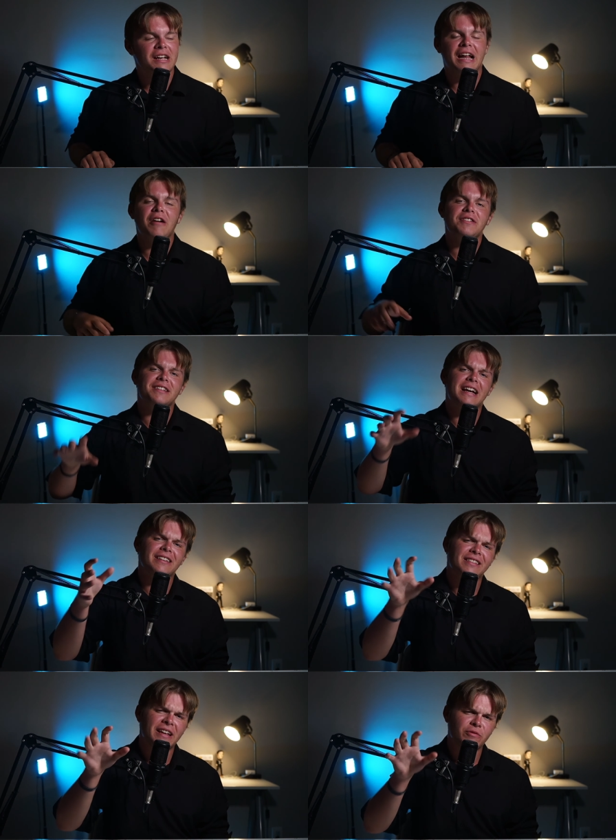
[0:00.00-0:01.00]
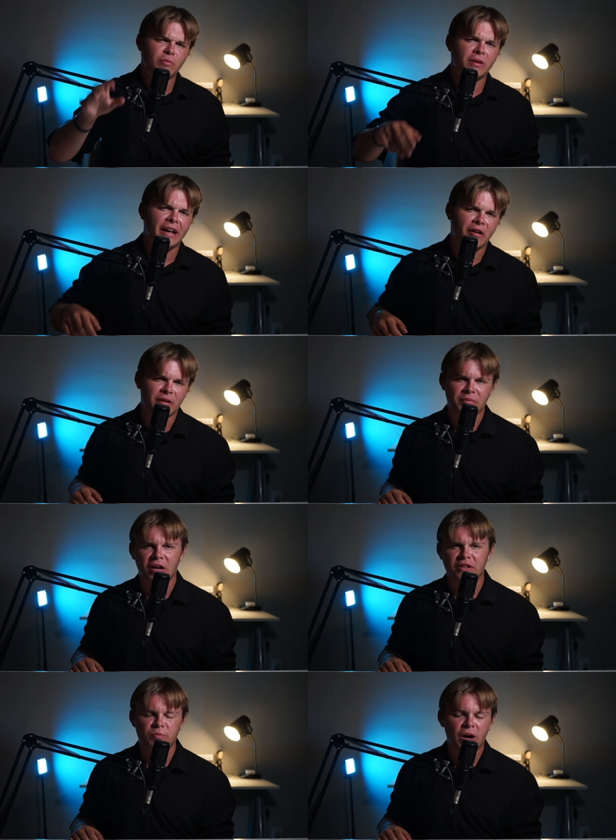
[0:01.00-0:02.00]
and how exactly things will play out in
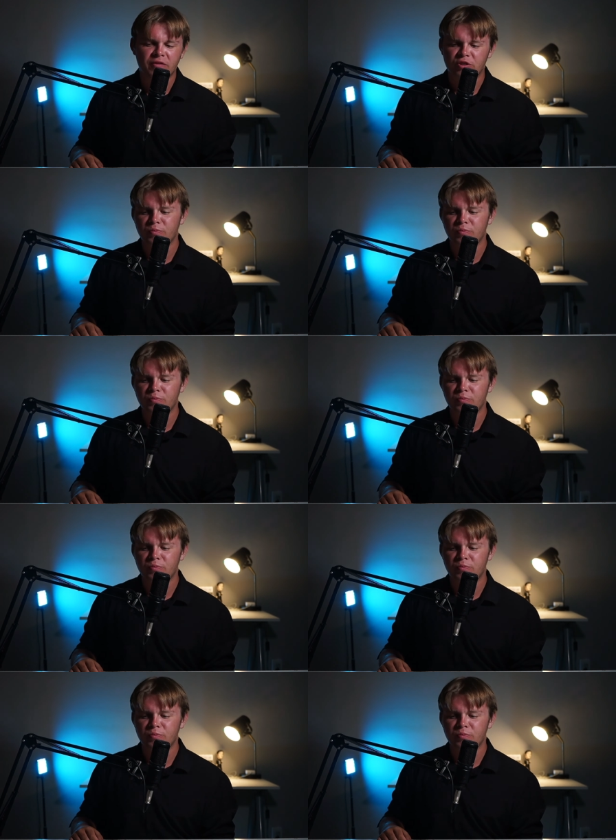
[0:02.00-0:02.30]
Beyond the Spider-Verse.